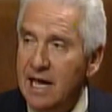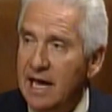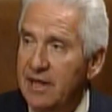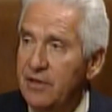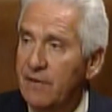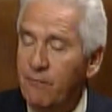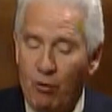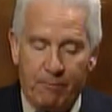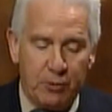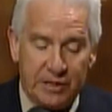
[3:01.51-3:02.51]
and
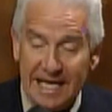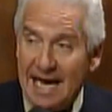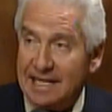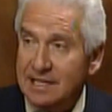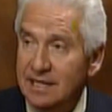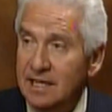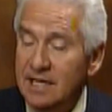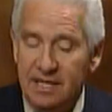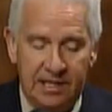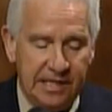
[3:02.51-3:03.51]
therefore protect
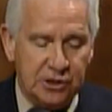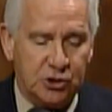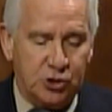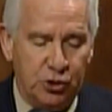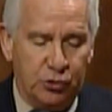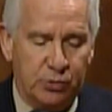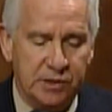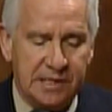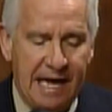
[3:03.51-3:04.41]
these children's